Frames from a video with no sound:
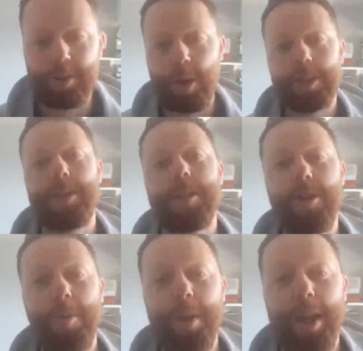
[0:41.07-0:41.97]
Great to see
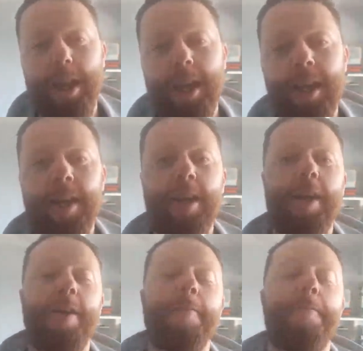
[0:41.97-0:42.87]
so many
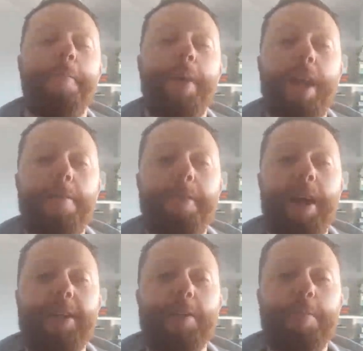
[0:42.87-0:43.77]
familiar
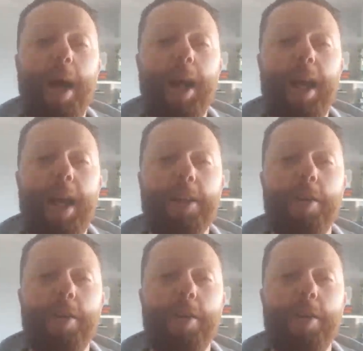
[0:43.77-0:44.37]
faces back here.